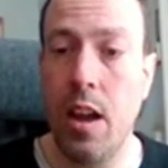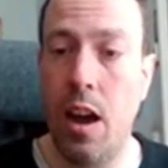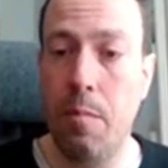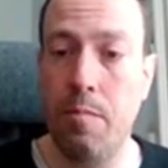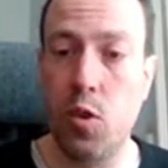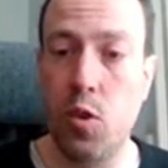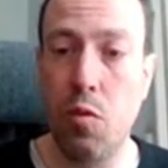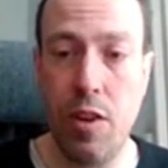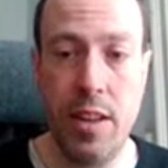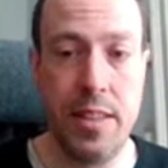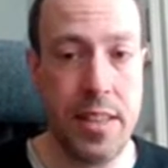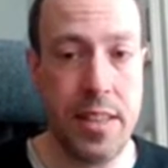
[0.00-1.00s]
So
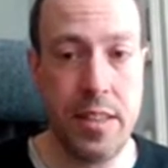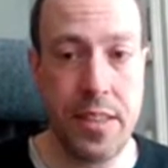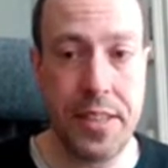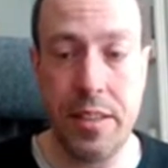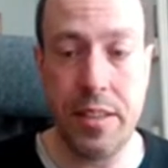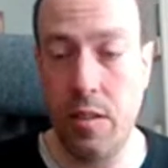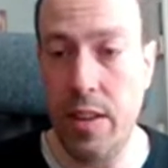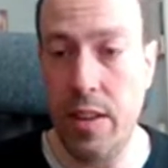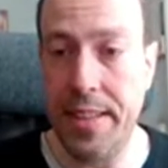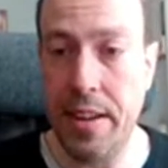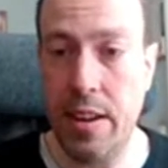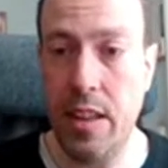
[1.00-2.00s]
for instance,
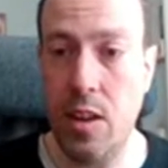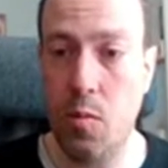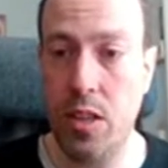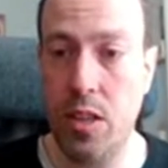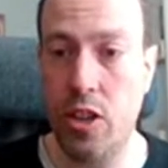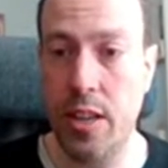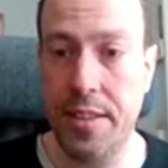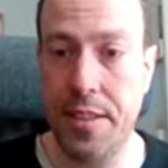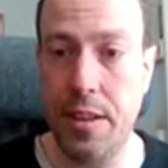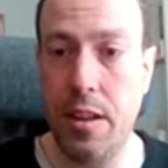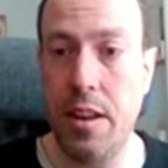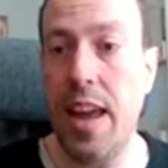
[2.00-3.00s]
recently there was
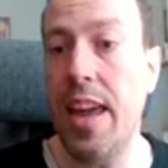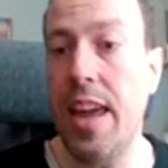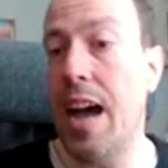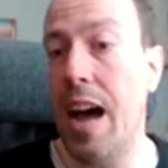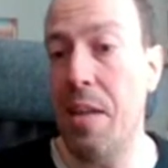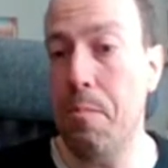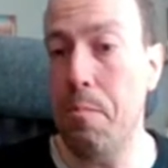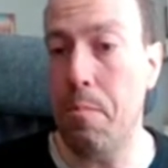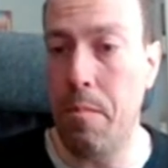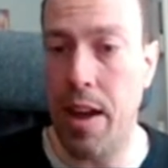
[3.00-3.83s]
just an AI